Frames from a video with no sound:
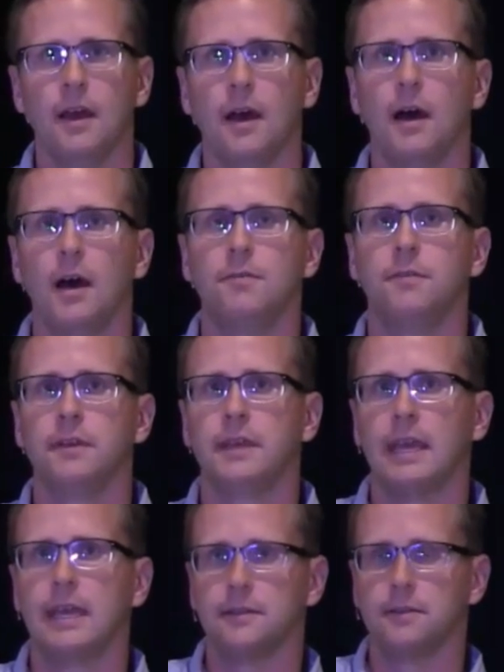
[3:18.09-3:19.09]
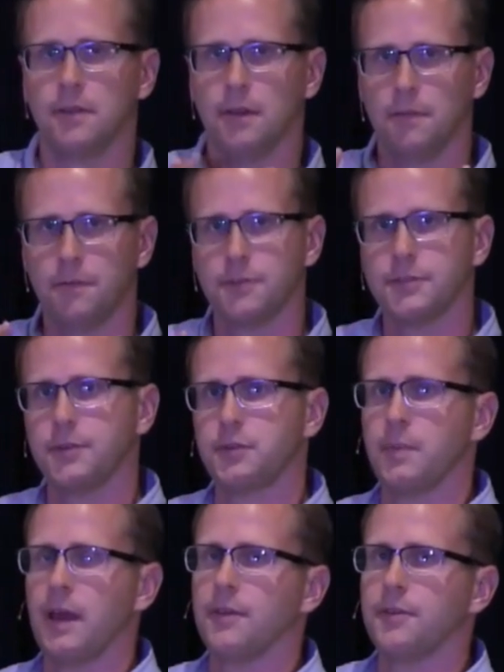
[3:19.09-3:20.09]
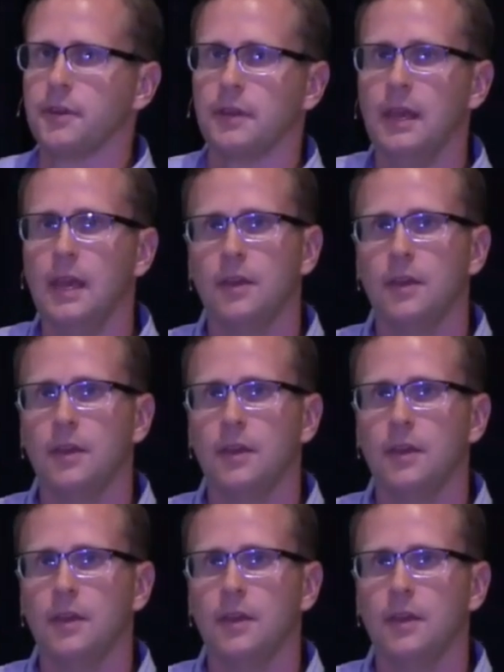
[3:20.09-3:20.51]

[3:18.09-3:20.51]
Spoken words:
of Canaan, or the first century Palestine?